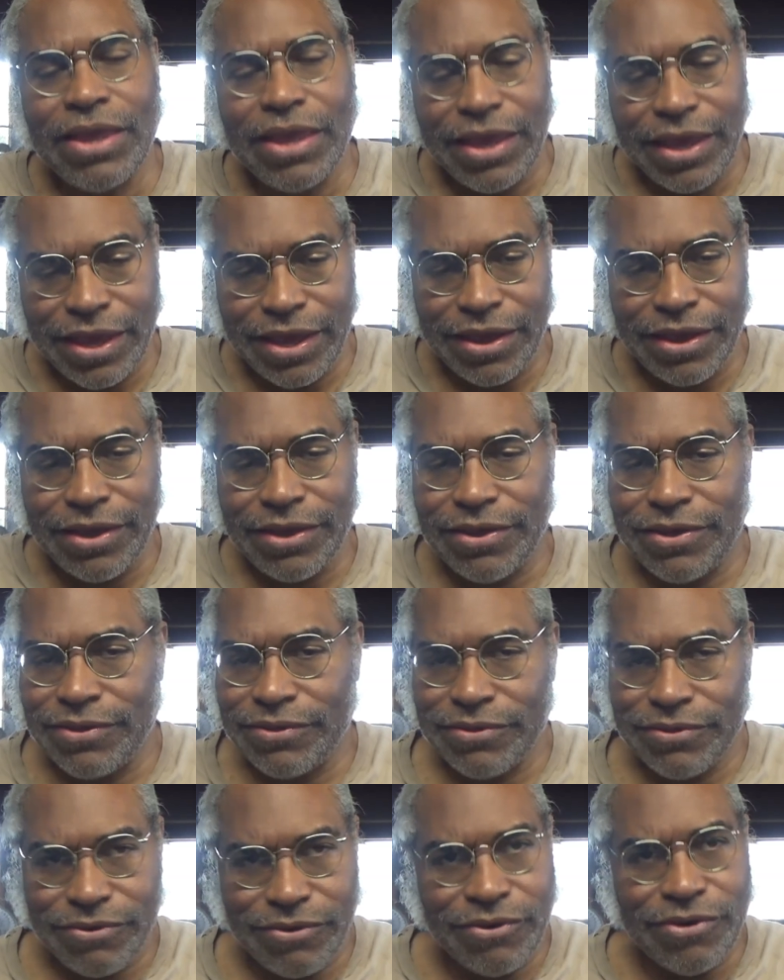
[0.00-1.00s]

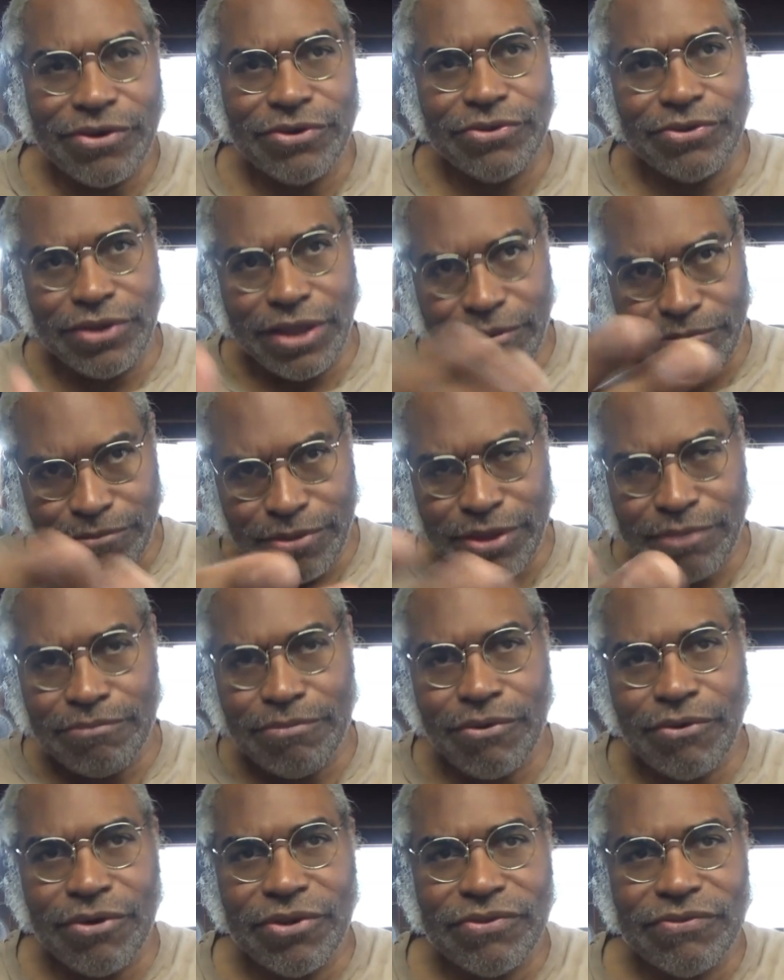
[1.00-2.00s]
And according to that big
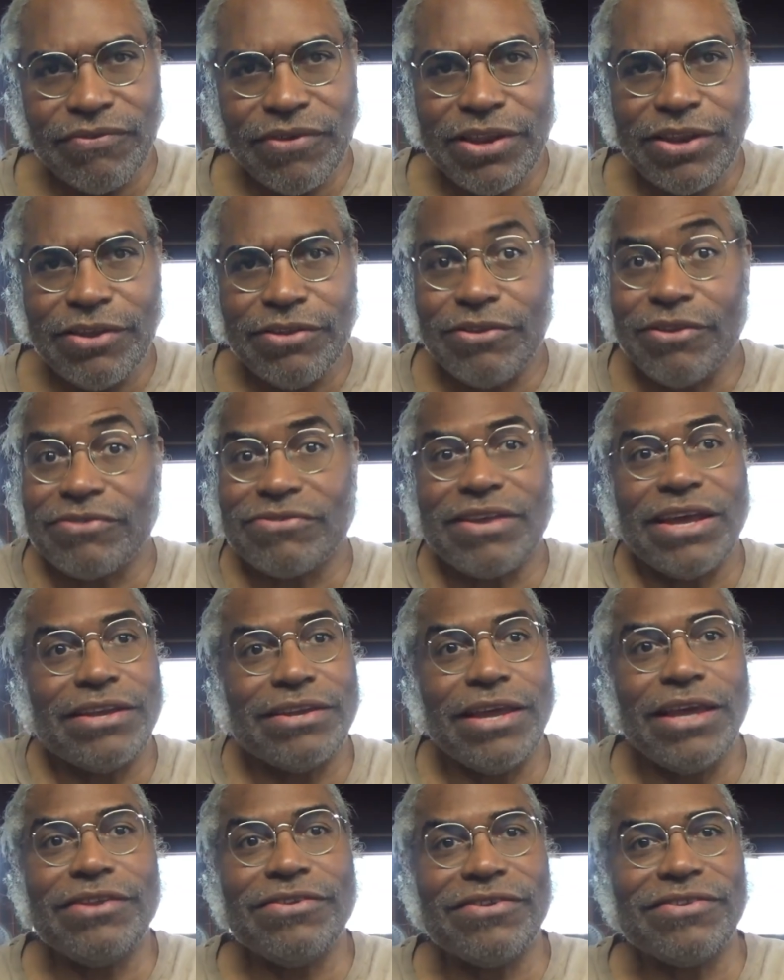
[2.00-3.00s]
boy's video, it looks like
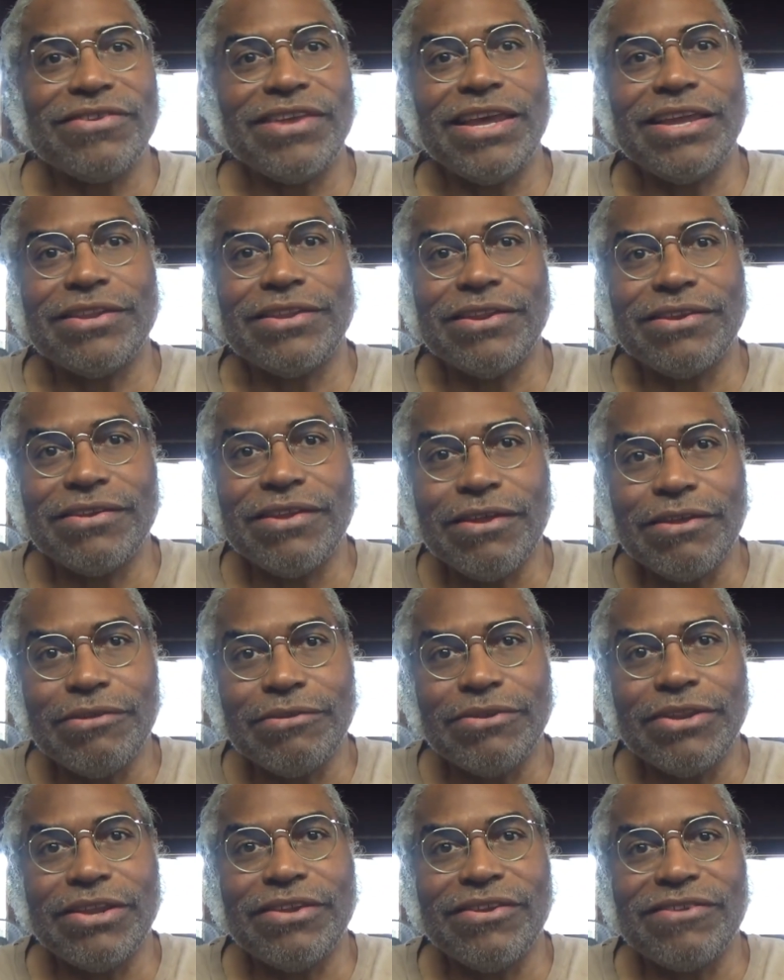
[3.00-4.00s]
they just hit the
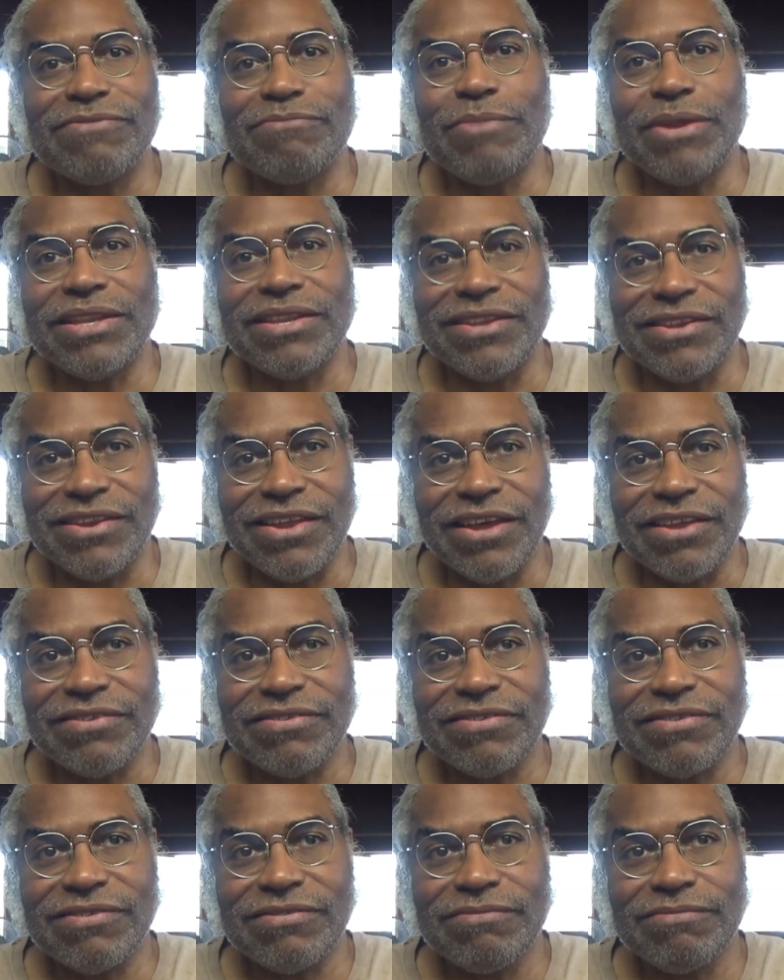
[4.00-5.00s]
they just bit the
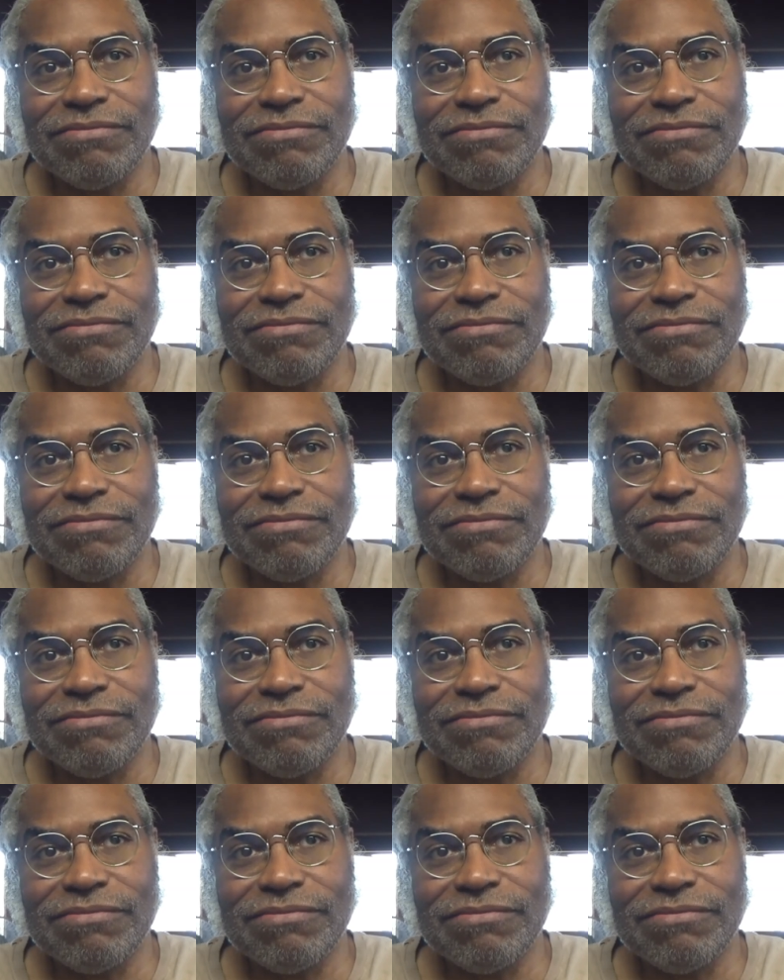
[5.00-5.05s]
dust